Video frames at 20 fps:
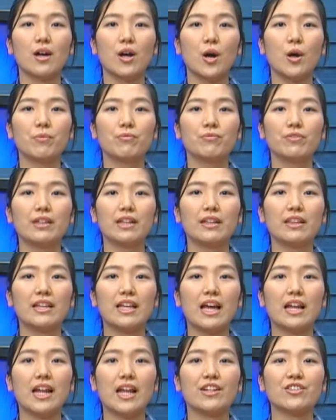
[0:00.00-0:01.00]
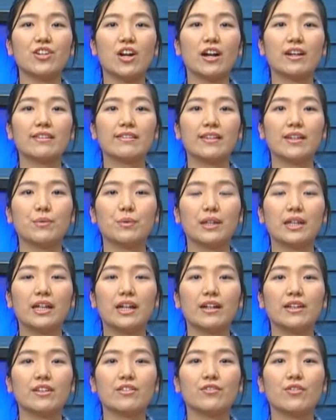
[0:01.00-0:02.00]
Hopefully, the NHRC will
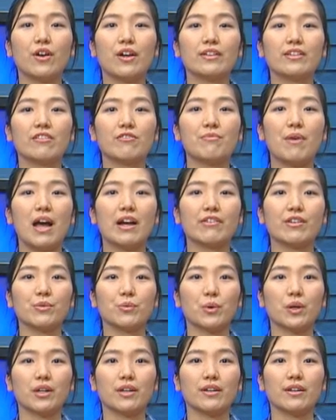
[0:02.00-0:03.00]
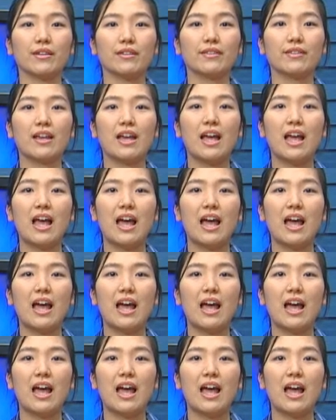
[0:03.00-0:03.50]
hear the voice of migrant workers,